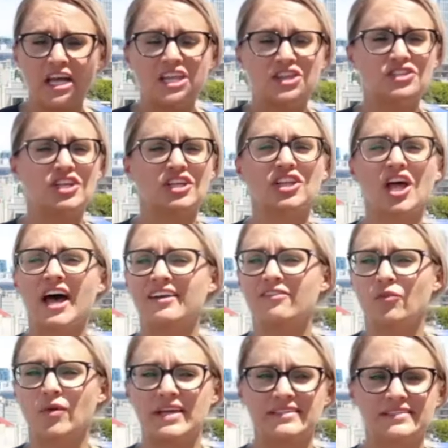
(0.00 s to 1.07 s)
There's a lot of
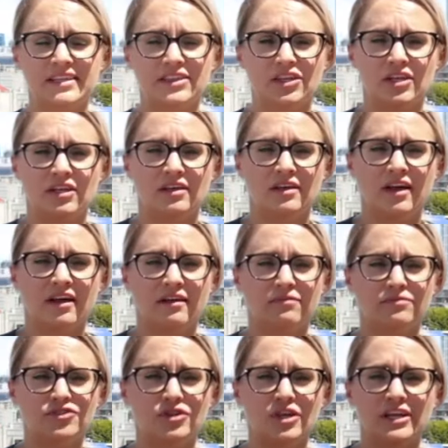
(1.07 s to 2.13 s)
ways that
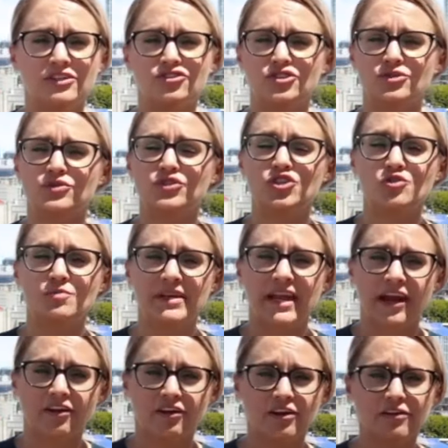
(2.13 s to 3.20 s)
to introduce human
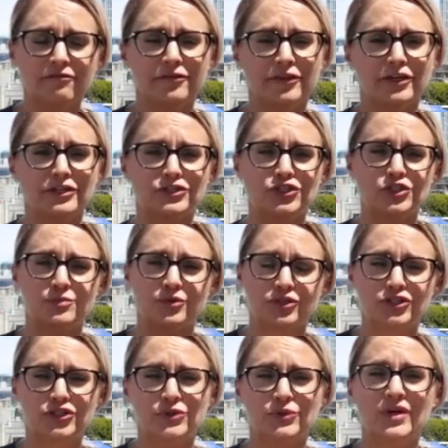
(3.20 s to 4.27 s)
error for the consumer
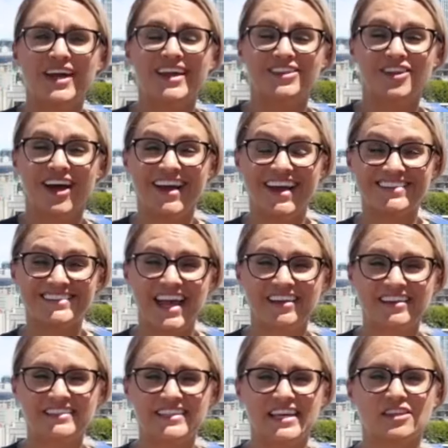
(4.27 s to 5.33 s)
to not
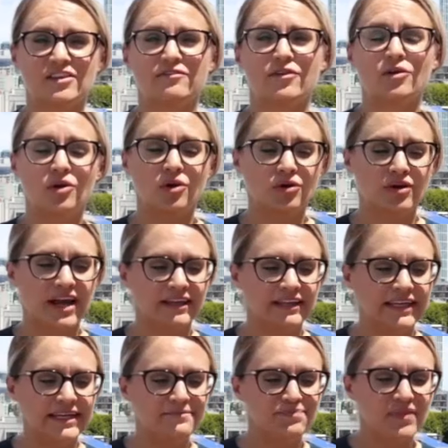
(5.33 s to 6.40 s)
exactly take the photo
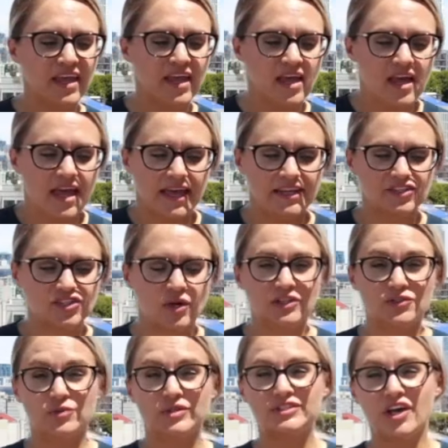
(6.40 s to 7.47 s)
correctly. And so as
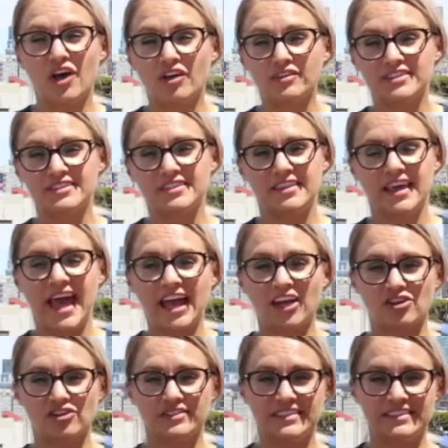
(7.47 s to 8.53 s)
a result, the
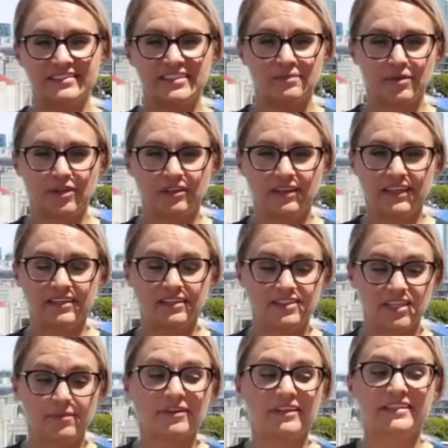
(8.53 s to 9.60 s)
accuracy
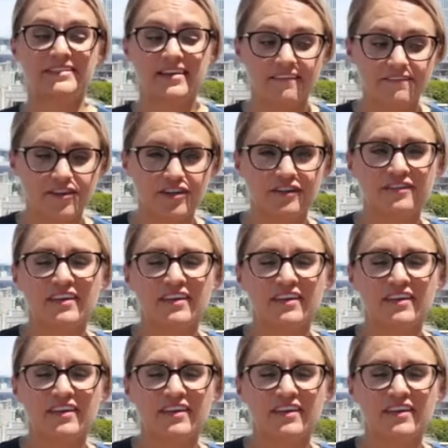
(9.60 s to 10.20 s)
typically suffers.